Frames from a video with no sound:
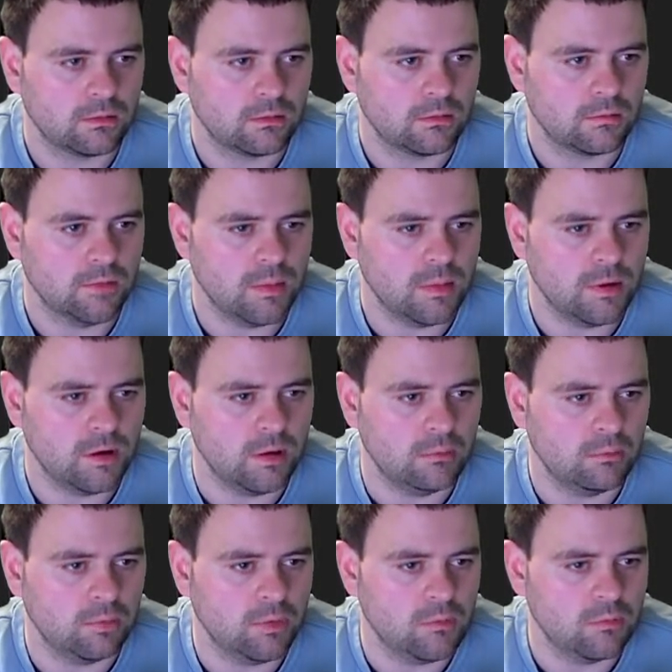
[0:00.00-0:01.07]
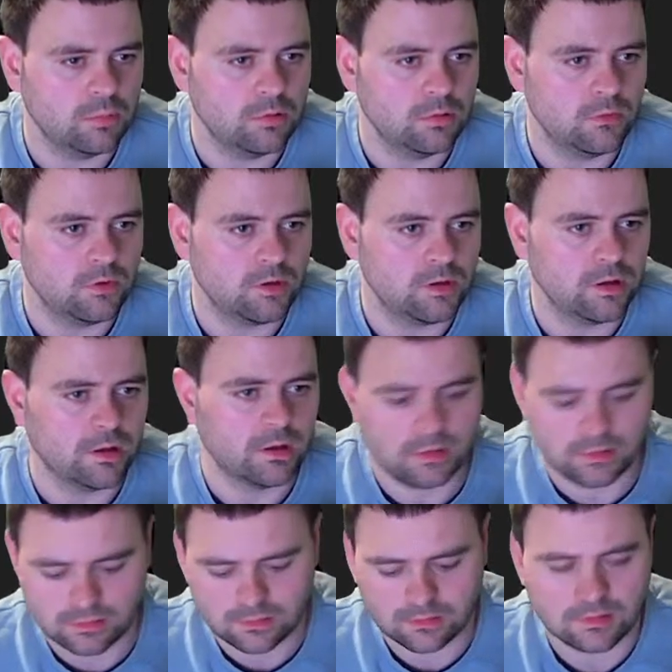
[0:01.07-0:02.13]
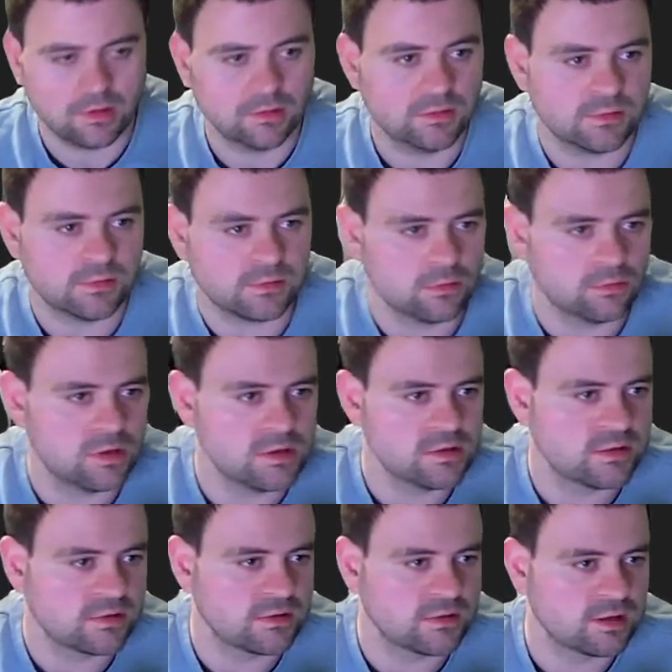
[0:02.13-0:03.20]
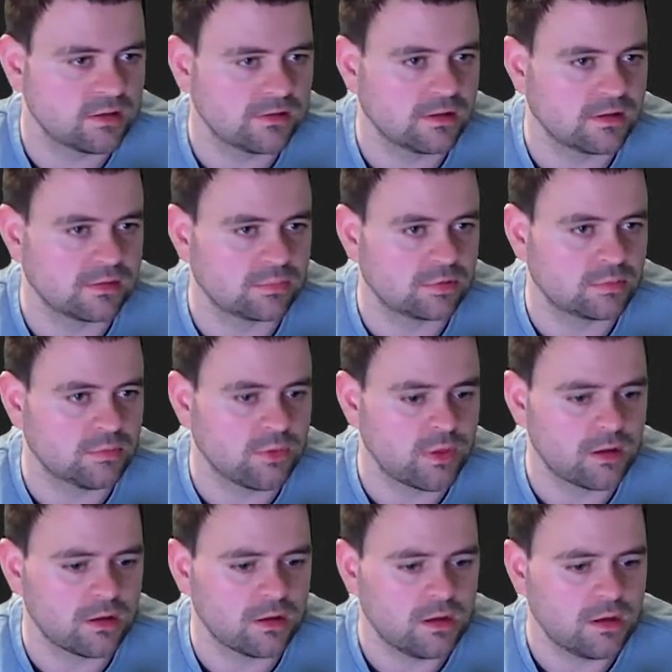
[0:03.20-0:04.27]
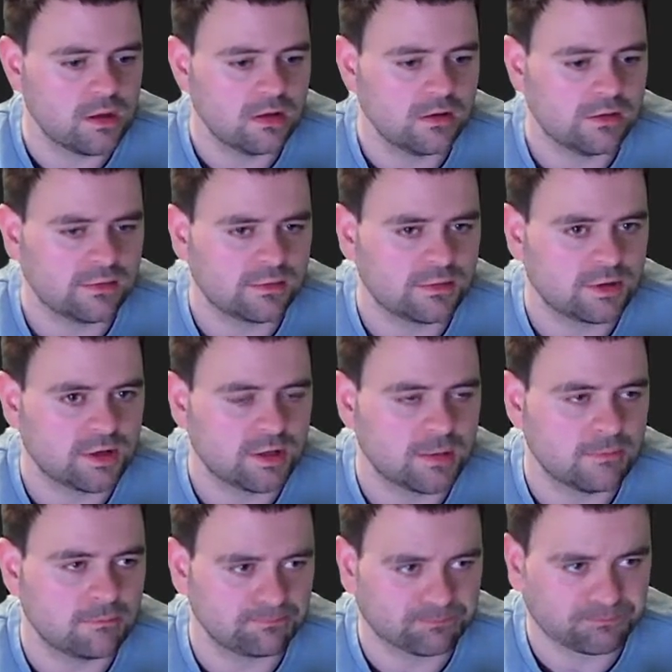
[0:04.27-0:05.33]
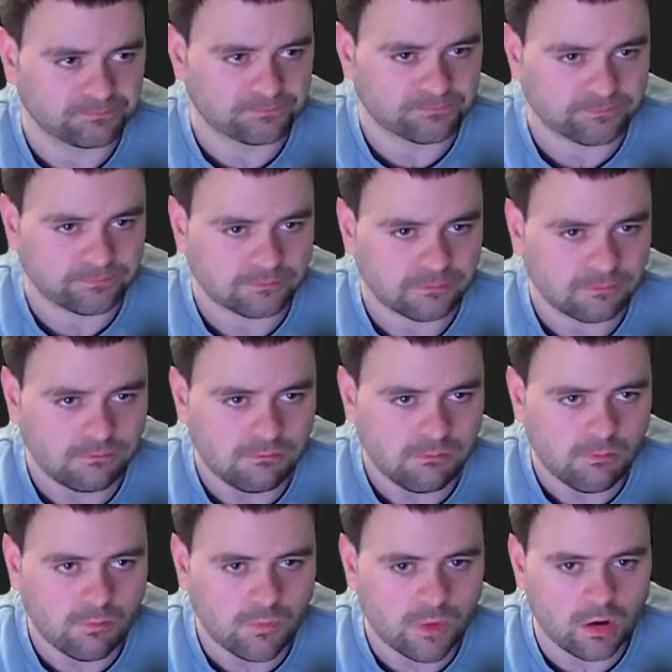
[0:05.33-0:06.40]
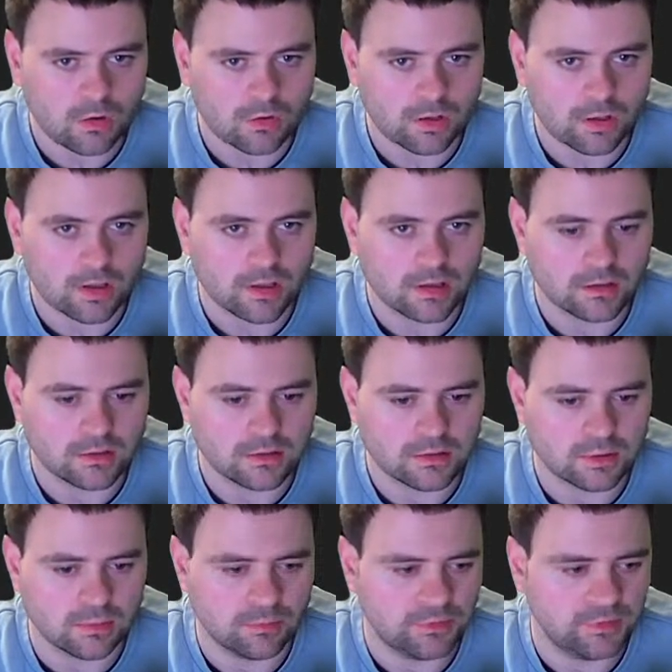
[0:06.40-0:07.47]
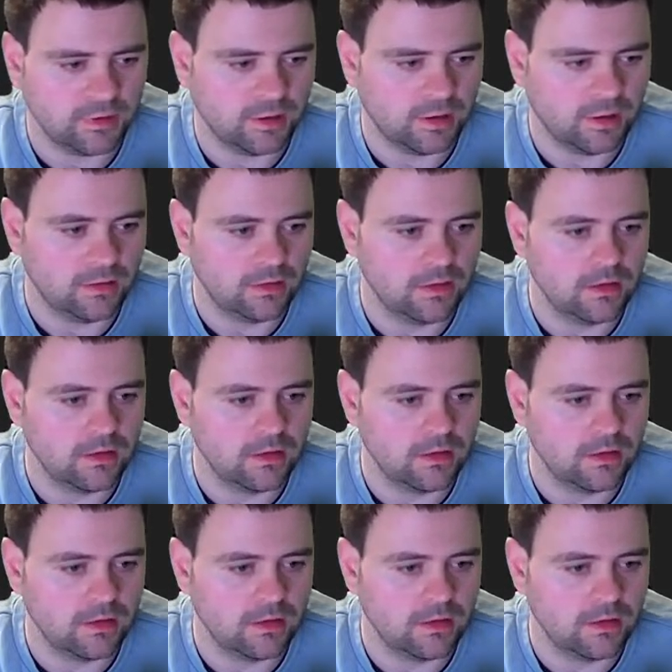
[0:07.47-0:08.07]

maybe I won't put the underscore in just in case it has a problem with that. String. Okay, job done.